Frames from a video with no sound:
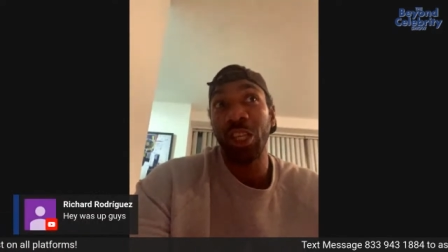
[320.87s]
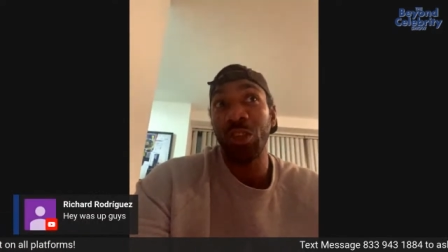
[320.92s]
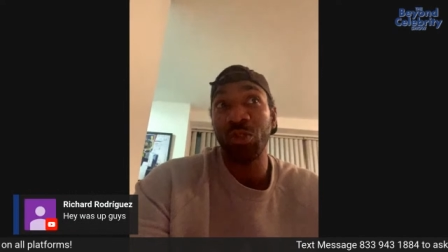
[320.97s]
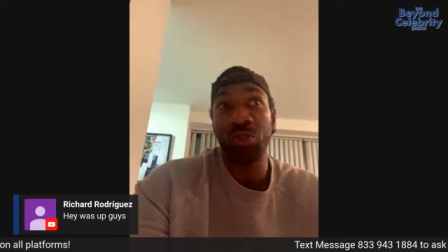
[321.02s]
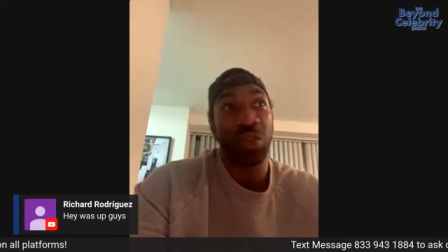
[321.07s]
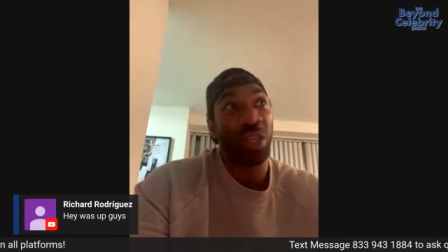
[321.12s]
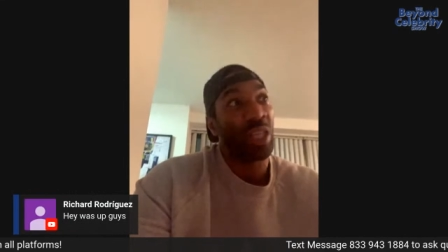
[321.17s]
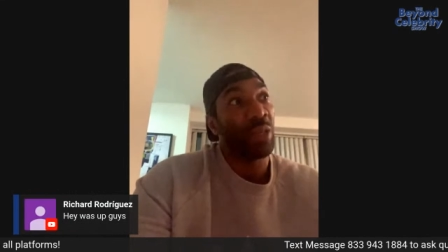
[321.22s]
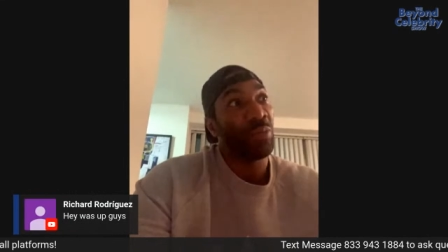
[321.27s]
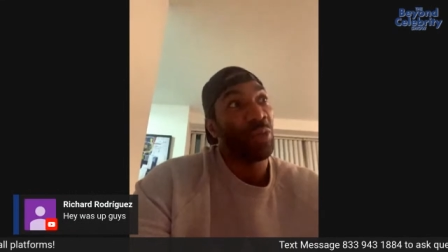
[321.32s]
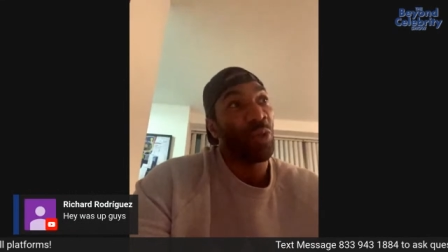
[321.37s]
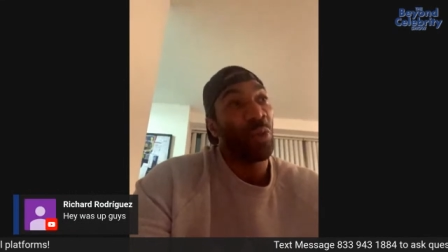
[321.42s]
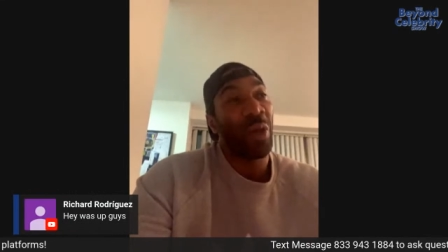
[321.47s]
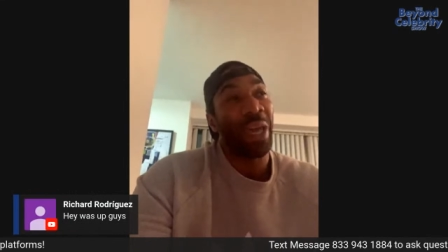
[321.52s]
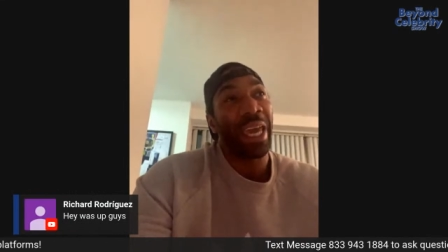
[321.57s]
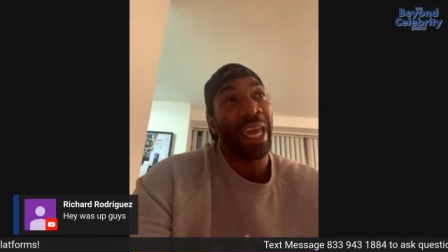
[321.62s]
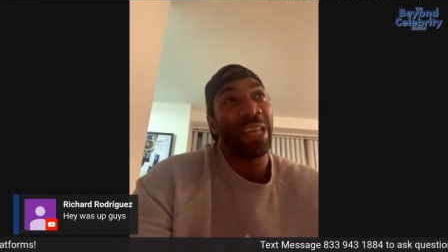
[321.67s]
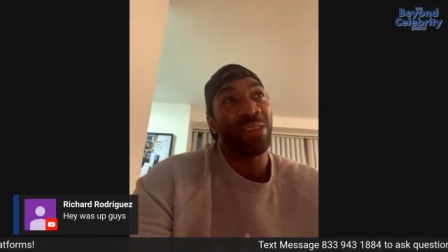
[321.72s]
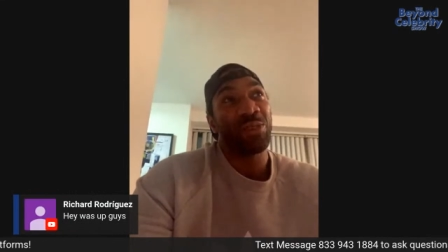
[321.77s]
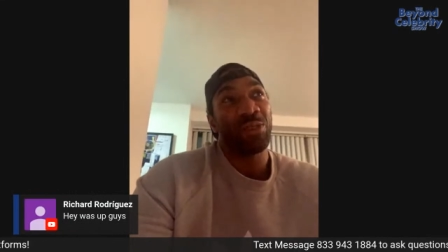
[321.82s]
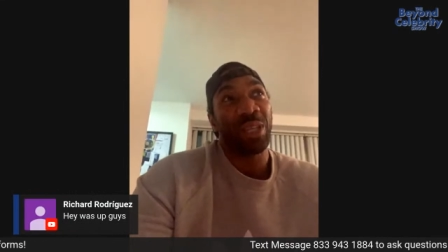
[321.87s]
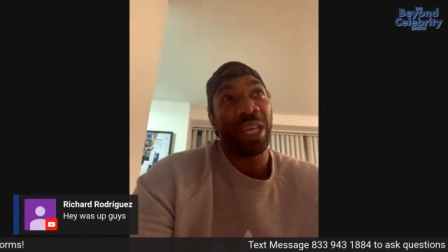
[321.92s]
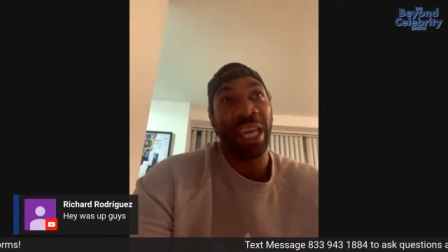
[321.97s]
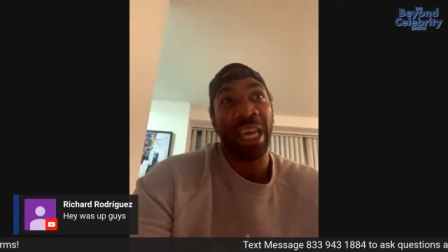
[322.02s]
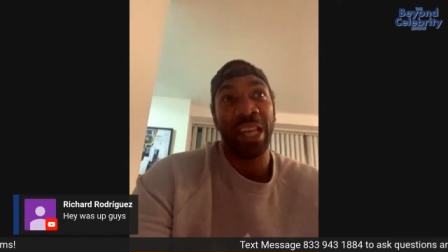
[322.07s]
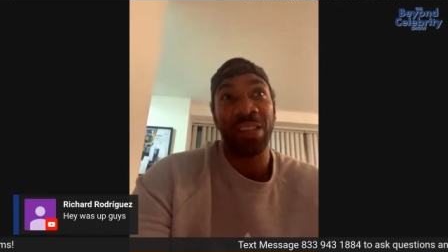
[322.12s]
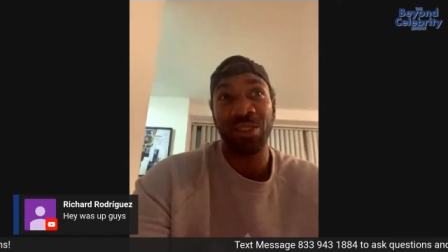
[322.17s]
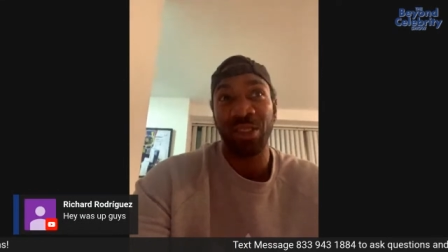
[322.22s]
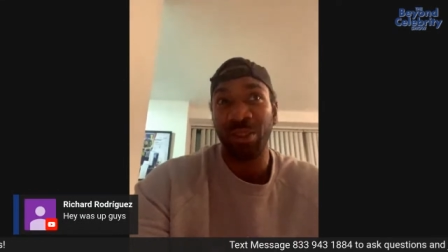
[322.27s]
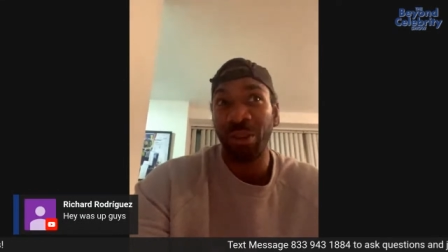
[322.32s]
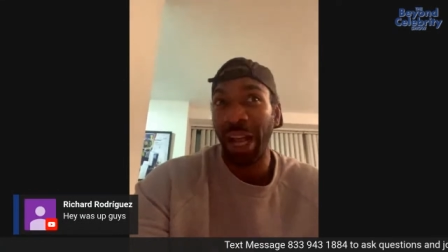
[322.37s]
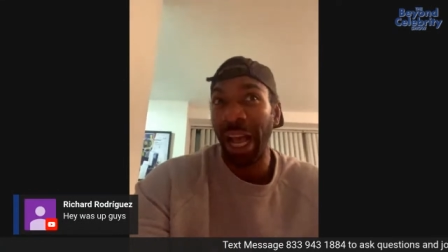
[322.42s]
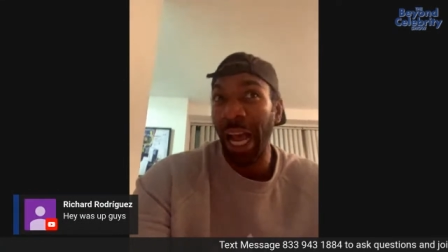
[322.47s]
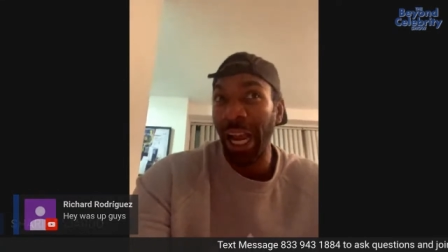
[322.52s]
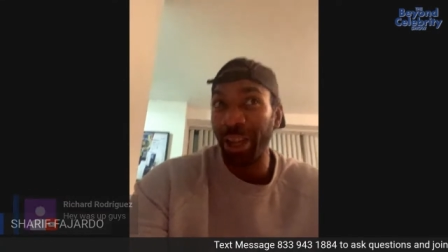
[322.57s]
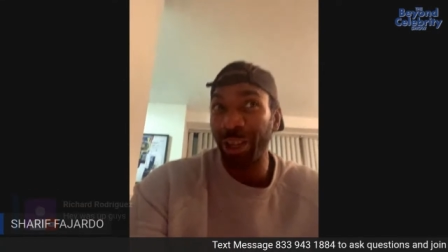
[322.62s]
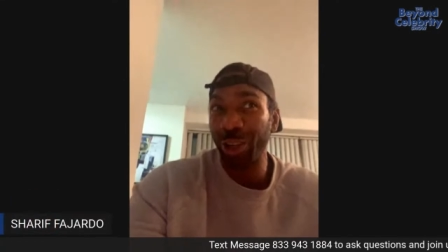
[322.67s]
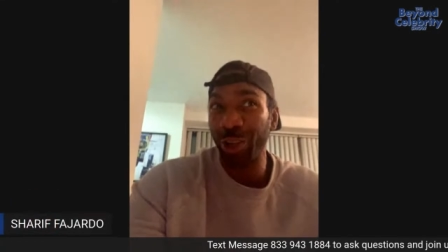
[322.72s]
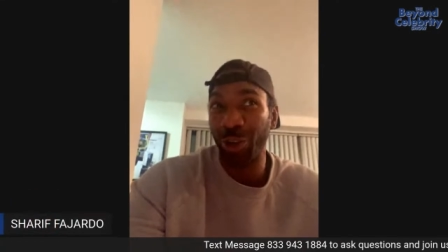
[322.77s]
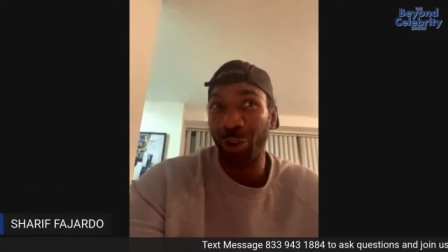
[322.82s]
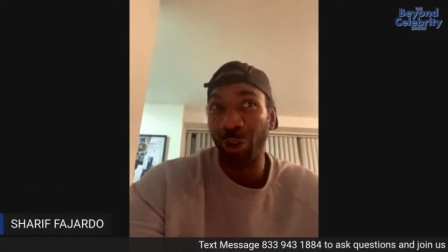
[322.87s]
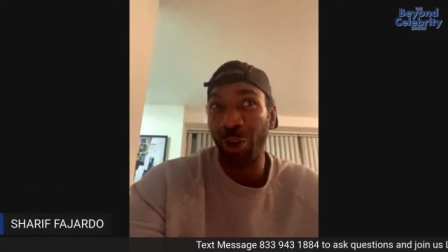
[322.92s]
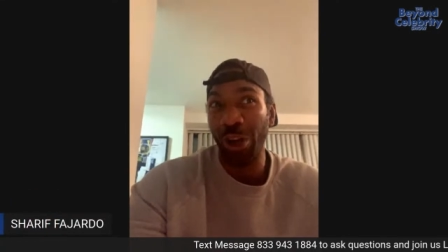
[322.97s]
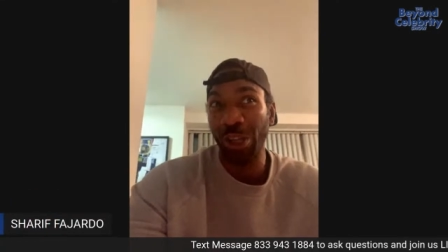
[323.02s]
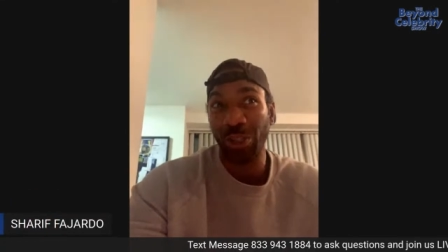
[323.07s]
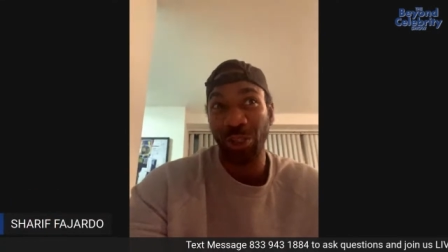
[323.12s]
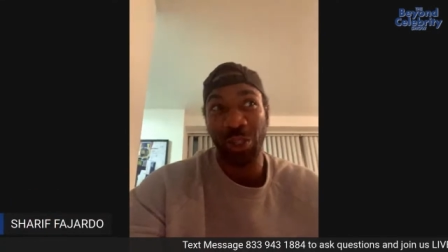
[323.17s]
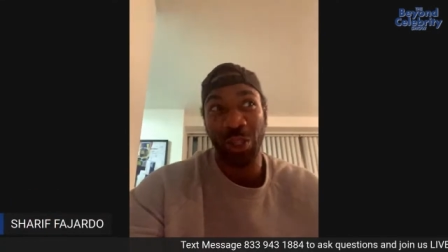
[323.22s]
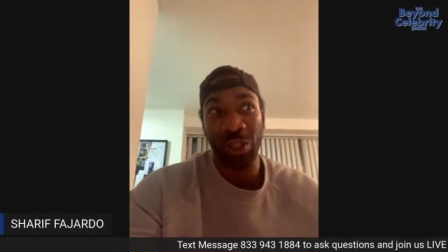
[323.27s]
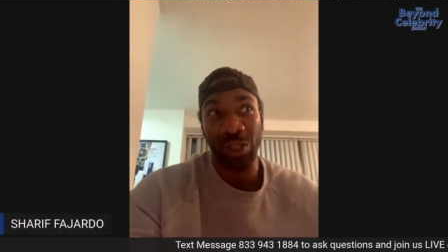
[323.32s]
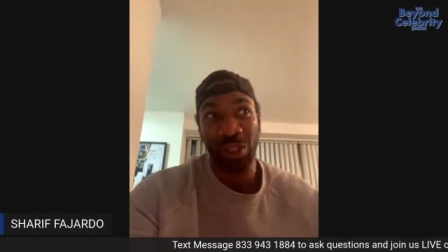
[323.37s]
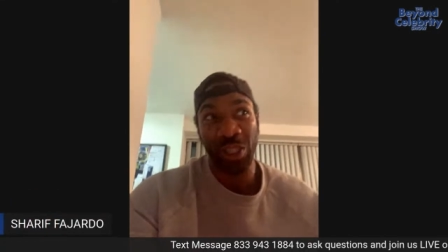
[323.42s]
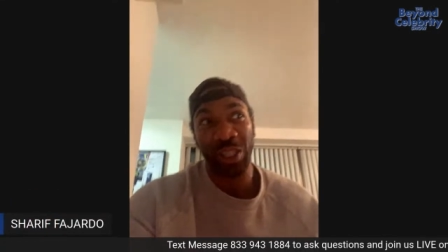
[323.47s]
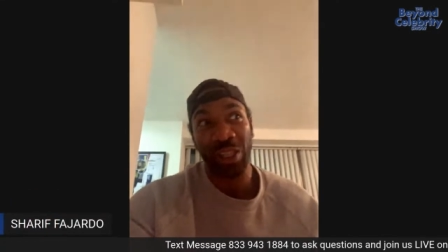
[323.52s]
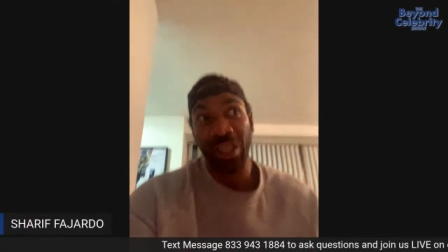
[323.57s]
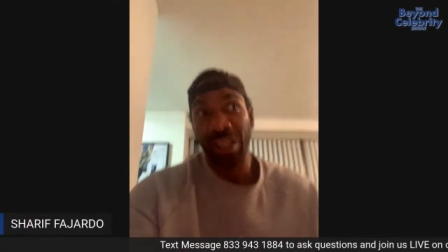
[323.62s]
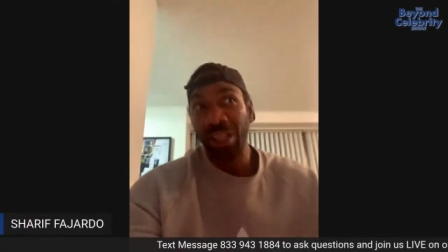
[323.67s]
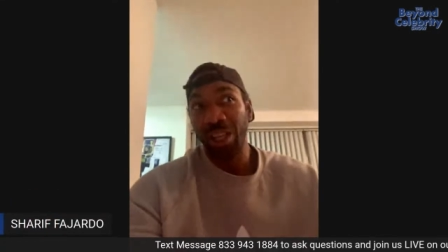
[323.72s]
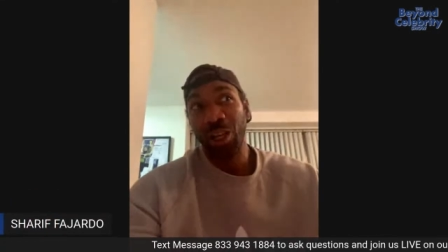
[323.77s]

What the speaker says: You see them do handstands and iron crosses and